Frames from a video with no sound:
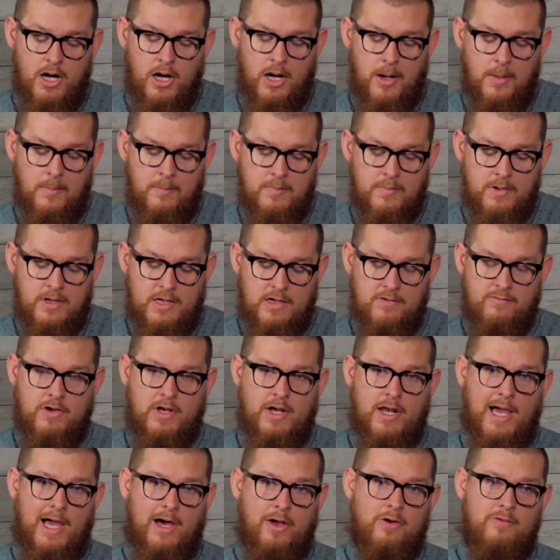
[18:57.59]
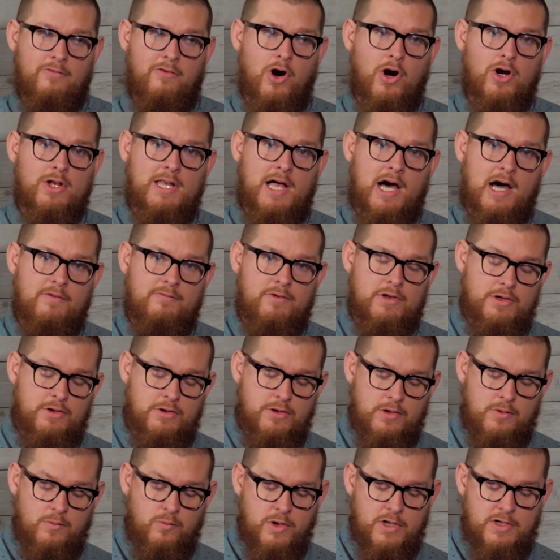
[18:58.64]
um, giving out of our
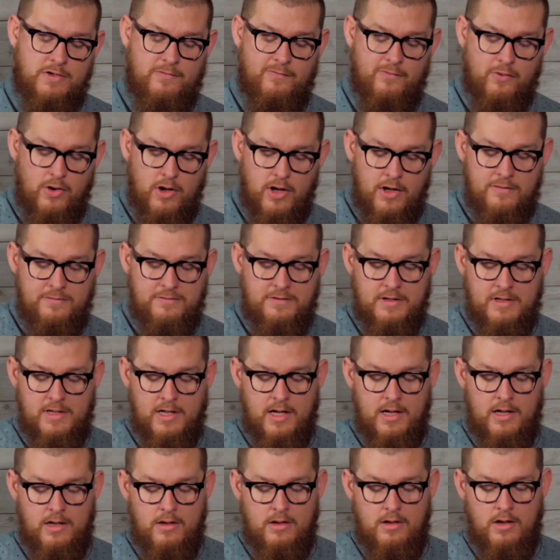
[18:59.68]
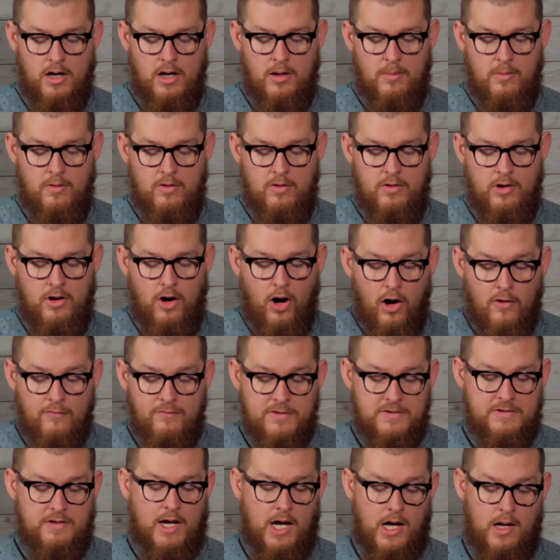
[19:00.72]
livelihood, which for us today, uh,
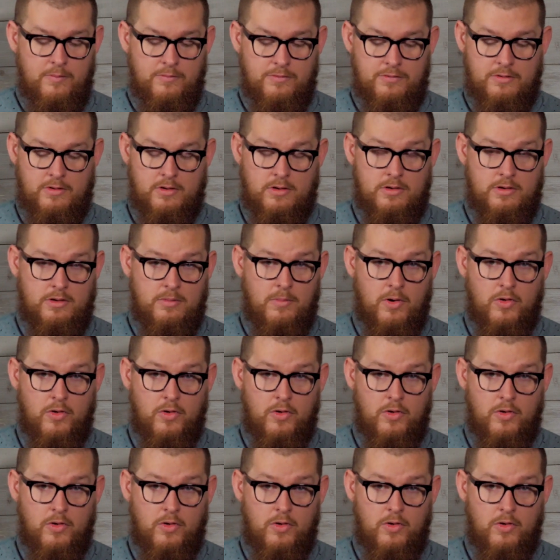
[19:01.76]
oftentimes the, the